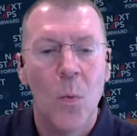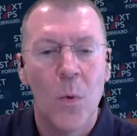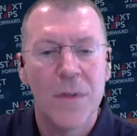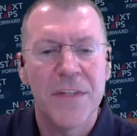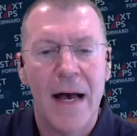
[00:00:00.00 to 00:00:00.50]

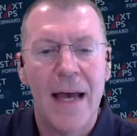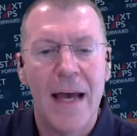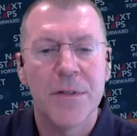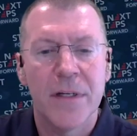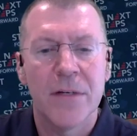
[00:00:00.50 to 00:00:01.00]
What does the
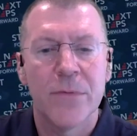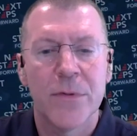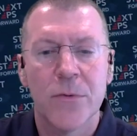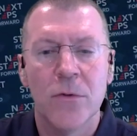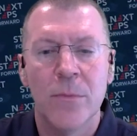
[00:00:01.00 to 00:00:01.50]
Iowa Center for
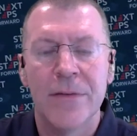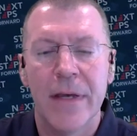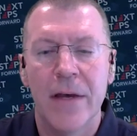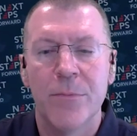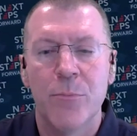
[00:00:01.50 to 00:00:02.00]
School Mental
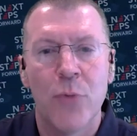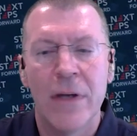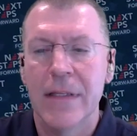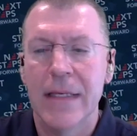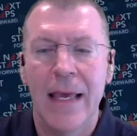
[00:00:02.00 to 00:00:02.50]
Health
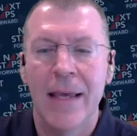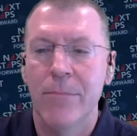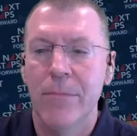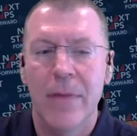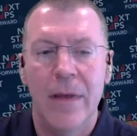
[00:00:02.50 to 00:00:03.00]
bring to the
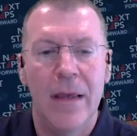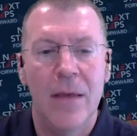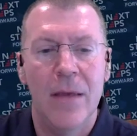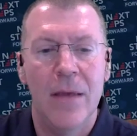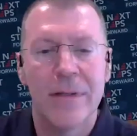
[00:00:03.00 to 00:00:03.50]
game?
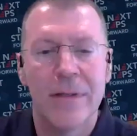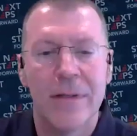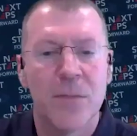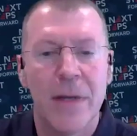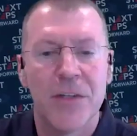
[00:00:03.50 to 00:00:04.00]
And was there anything
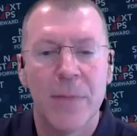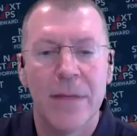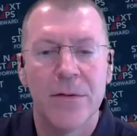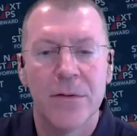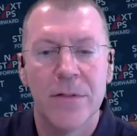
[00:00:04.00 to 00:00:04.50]
special
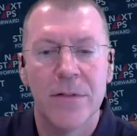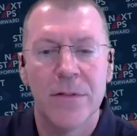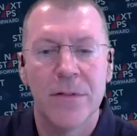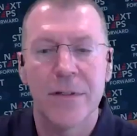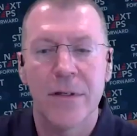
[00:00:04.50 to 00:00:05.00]
about those two
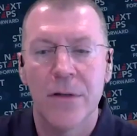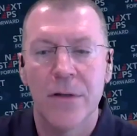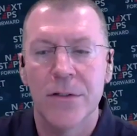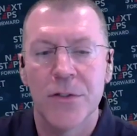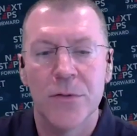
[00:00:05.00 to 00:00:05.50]
districts that
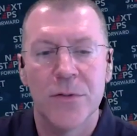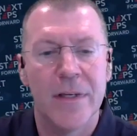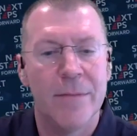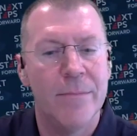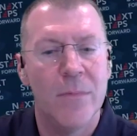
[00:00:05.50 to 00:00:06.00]
caused you to choose
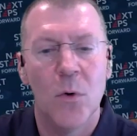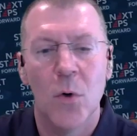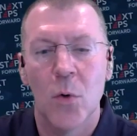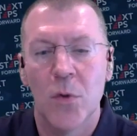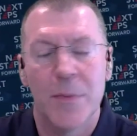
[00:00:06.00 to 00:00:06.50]
them?
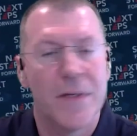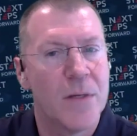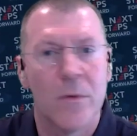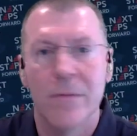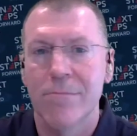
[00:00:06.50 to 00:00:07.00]
Or was it because
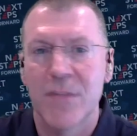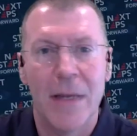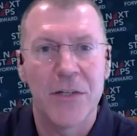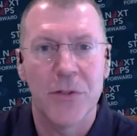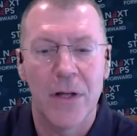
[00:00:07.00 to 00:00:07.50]
they weren't
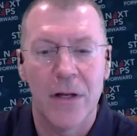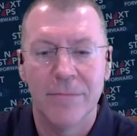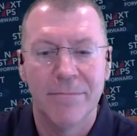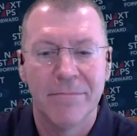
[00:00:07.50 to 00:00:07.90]
special at all?